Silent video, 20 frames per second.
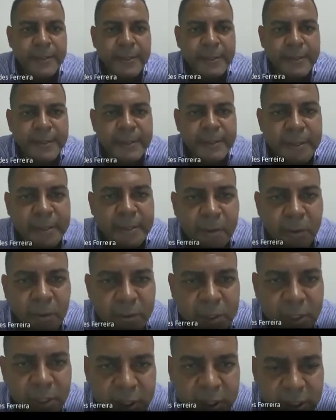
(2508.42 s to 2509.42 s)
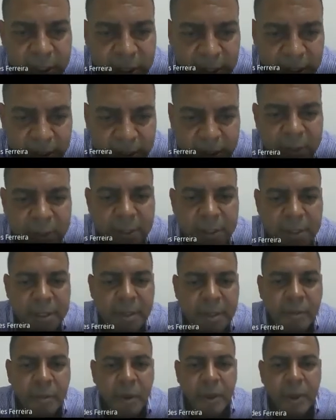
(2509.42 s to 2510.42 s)
this constant C in
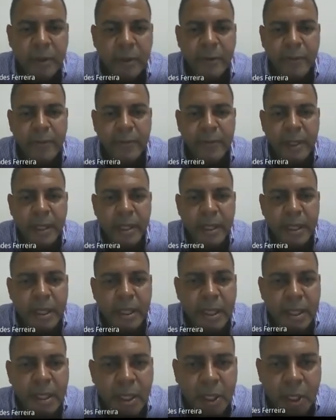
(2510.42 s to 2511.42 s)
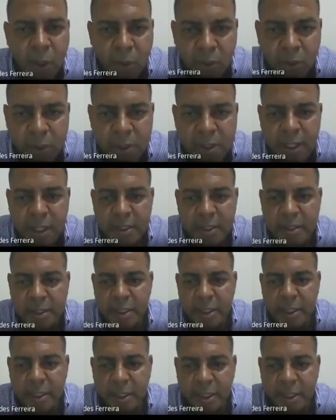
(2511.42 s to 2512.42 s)
the model. Look that
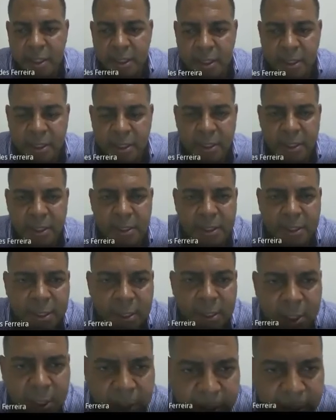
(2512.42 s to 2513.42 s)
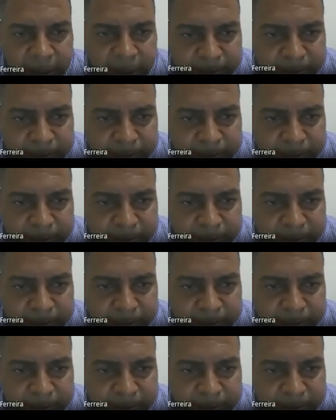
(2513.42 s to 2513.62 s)
it's a